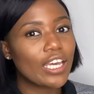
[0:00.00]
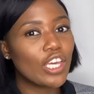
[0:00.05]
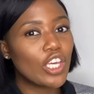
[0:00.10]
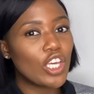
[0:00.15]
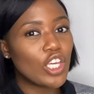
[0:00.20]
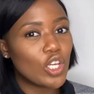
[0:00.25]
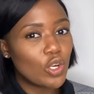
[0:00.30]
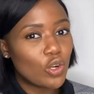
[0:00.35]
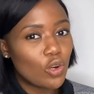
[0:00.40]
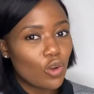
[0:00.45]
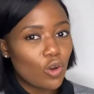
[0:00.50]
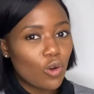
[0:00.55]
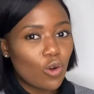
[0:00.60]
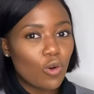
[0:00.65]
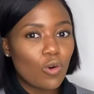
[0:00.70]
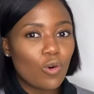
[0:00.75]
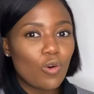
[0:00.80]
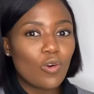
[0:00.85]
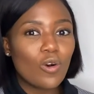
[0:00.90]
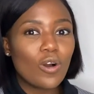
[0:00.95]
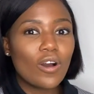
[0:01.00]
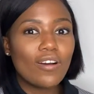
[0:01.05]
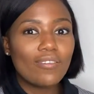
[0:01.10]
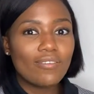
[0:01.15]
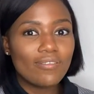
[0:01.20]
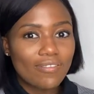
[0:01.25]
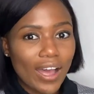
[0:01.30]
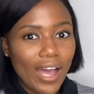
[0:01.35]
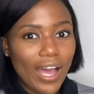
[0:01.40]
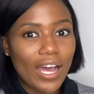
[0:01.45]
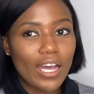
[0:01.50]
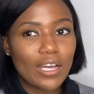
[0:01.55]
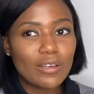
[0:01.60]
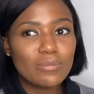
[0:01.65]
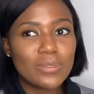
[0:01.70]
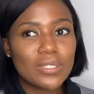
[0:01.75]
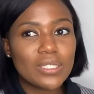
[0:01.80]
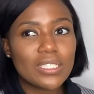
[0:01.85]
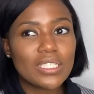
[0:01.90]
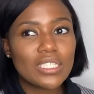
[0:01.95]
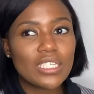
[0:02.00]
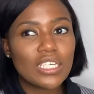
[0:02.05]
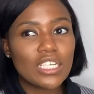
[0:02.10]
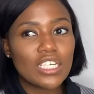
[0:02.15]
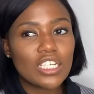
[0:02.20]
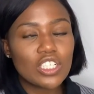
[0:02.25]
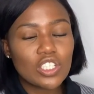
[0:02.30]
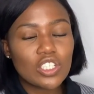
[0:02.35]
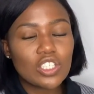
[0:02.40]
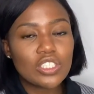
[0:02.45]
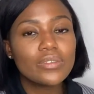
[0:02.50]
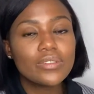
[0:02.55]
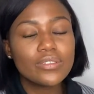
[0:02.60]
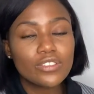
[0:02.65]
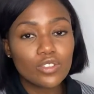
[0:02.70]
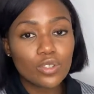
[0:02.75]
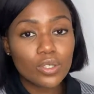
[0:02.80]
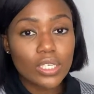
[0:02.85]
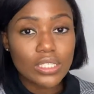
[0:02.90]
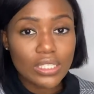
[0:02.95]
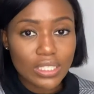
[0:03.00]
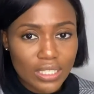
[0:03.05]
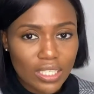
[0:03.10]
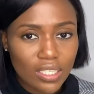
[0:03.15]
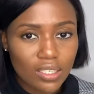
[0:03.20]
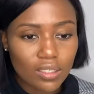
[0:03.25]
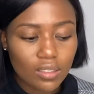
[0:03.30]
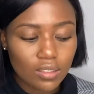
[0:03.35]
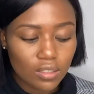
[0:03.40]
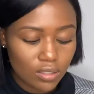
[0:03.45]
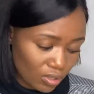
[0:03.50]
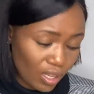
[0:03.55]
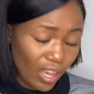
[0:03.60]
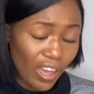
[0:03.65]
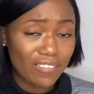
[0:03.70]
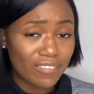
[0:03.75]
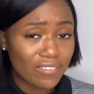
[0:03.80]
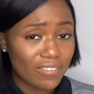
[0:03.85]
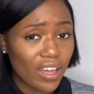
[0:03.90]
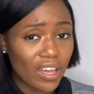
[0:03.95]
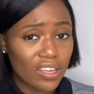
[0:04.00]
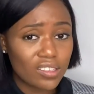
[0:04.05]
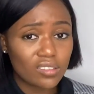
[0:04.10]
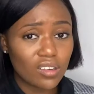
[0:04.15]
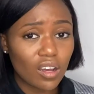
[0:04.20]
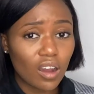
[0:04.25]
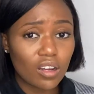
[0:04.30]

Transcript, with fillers: you know, vibes, because you can still have fun,